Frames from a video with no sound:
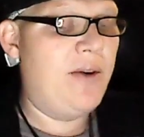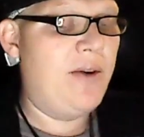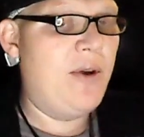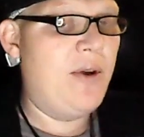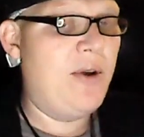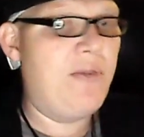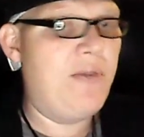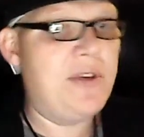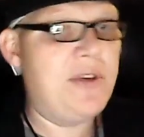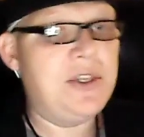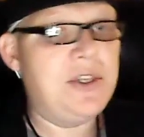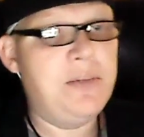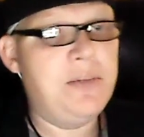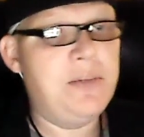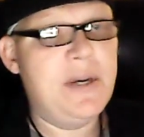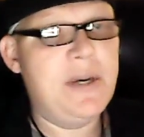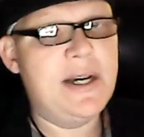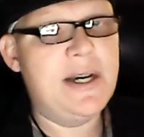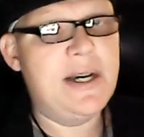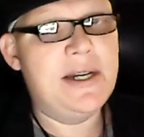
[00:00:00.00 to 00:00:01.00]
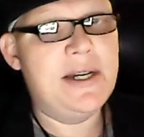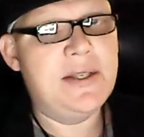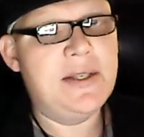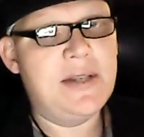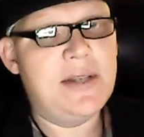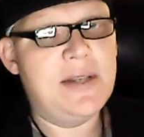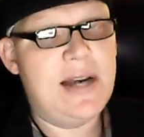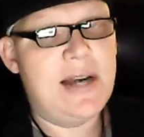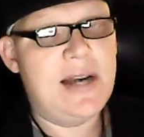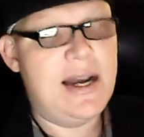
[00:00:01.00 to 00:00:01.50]
know if this is because
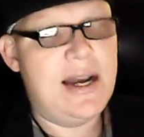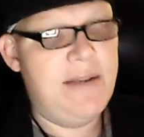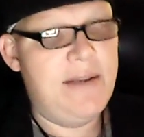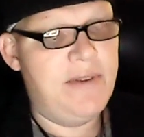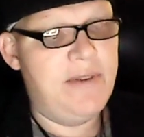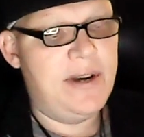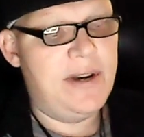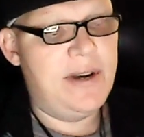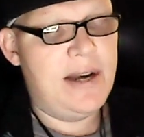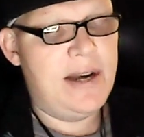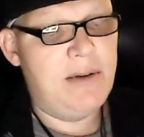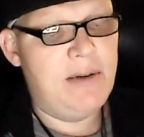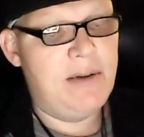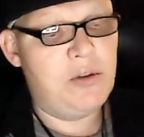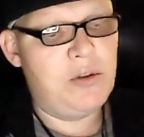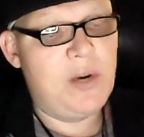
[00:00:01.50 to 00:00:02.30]
I was